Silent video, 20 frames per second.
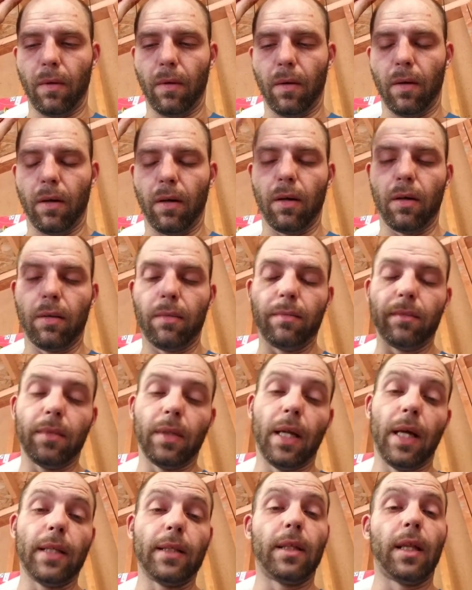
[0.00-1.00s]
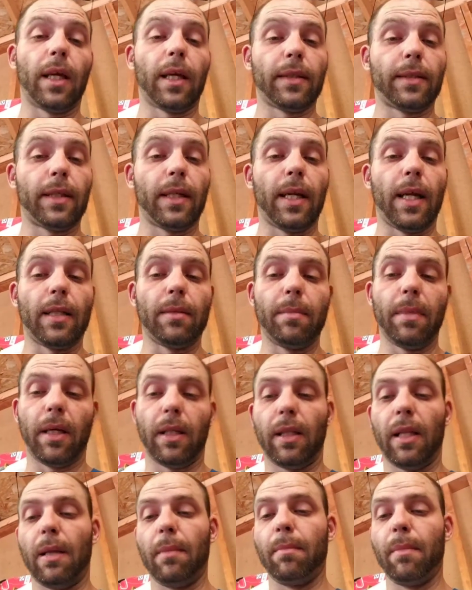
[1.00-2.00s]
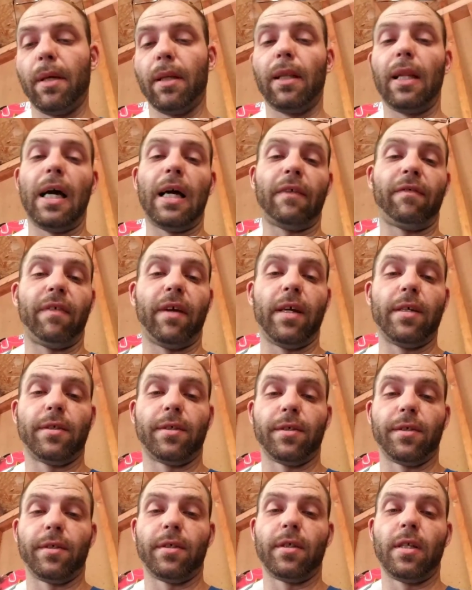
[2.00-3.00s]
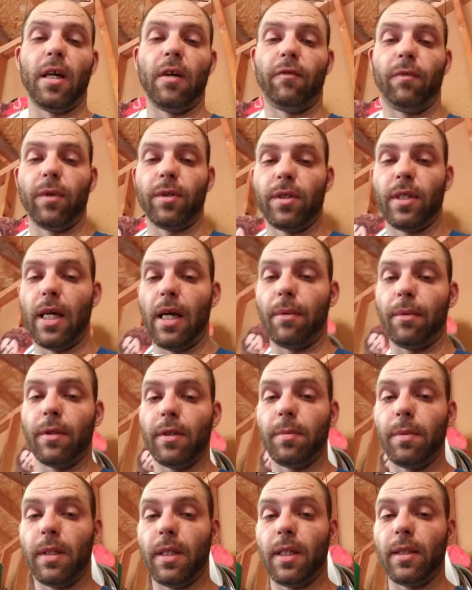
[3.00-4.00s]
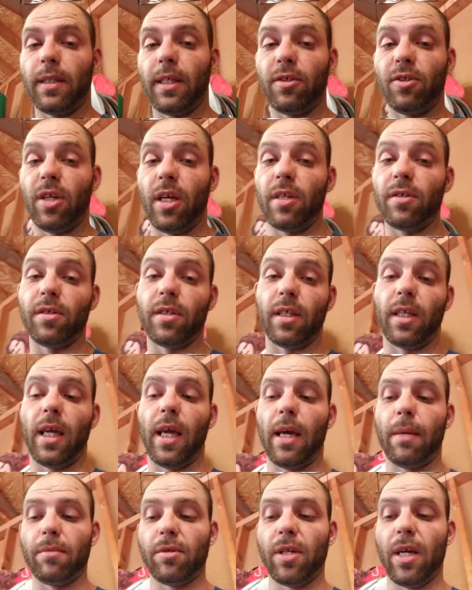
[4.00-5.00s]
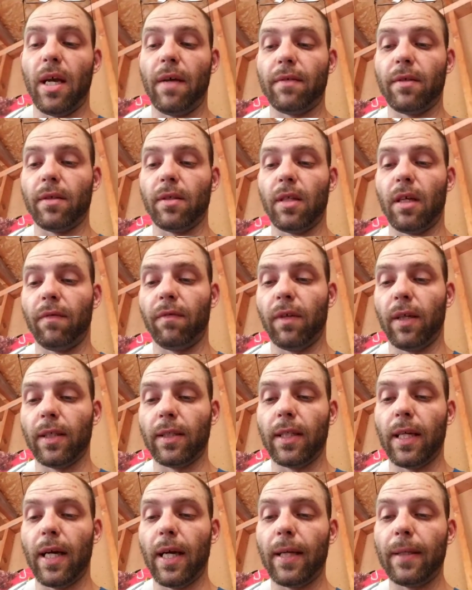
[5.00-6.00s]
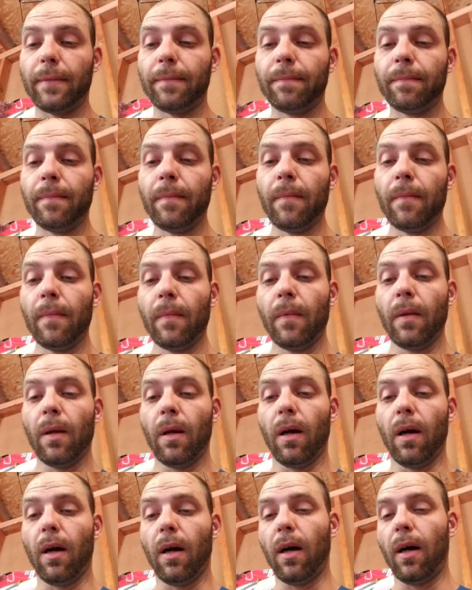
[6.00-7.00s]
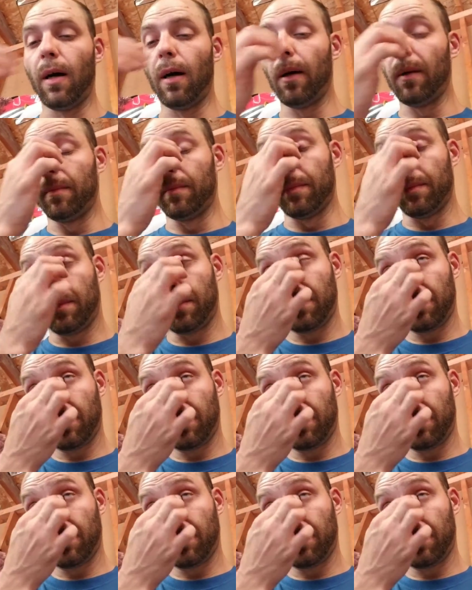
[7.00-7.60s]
uh, it had, like I said, it had mid-lock phasers and stuff, which that was because they changed the camshafts and stuff like that. Um,